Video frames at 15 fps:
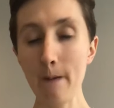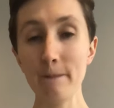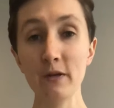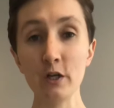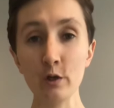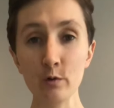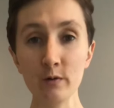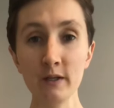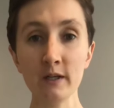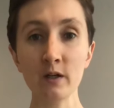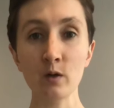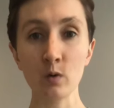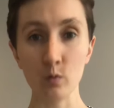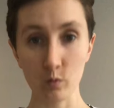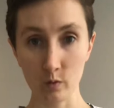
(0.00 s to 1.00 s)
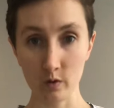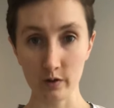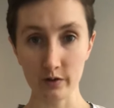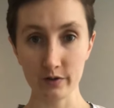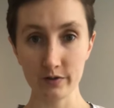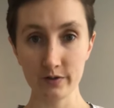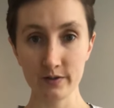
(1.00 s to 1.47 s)
Punic
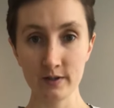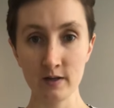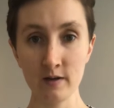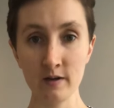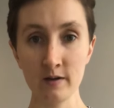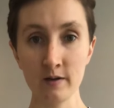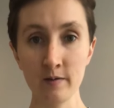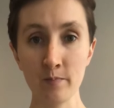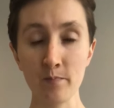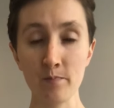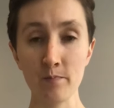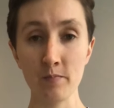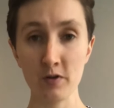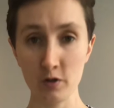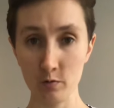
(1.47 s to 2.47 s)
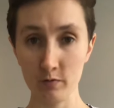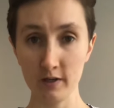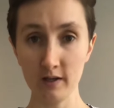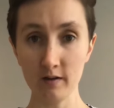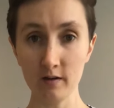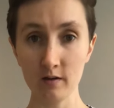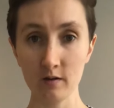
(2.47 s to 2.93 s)
Wars.
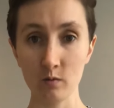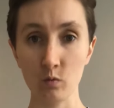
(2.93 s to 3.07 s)
Punic,